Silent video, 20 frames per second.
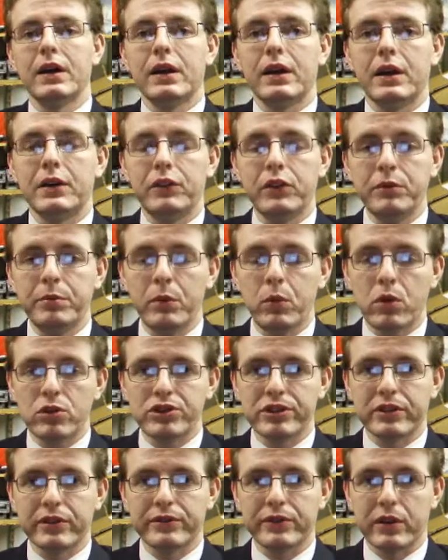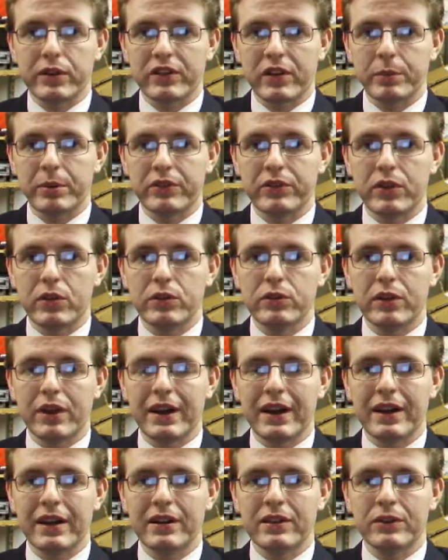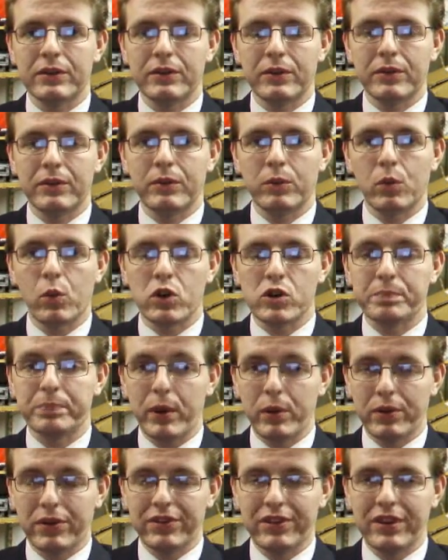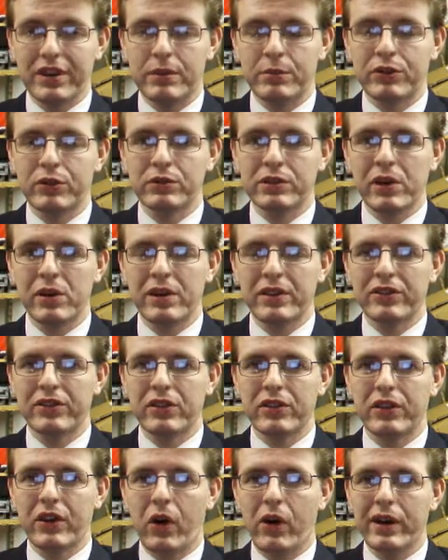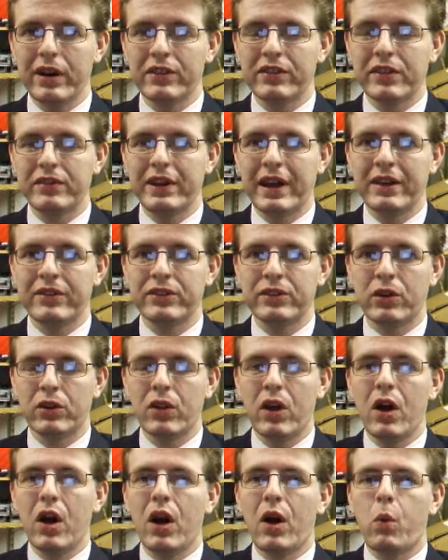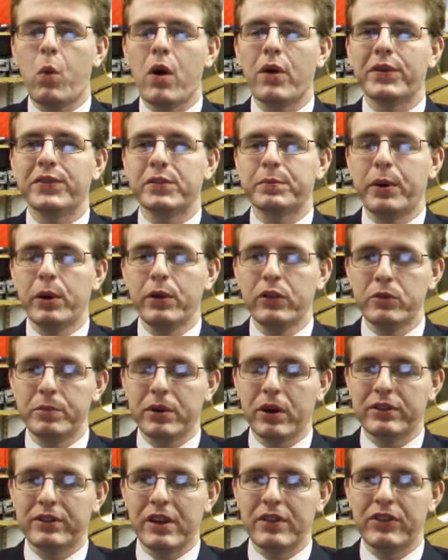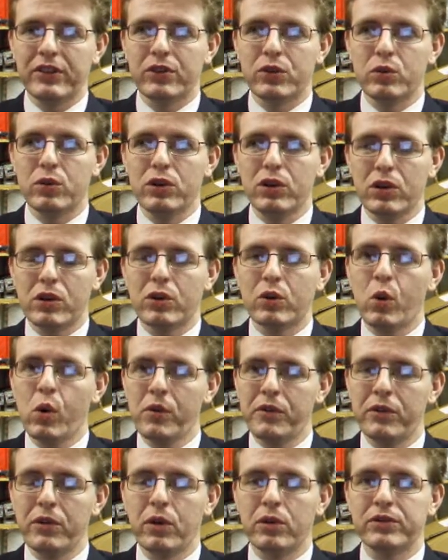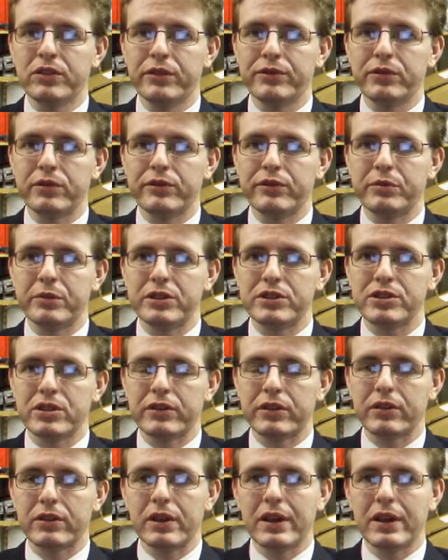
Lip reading: If you've been watching the first episode and watched both teams, you'll notice that the islands they've landed on, while they're supposed to be identical, look an awful lot different from each other.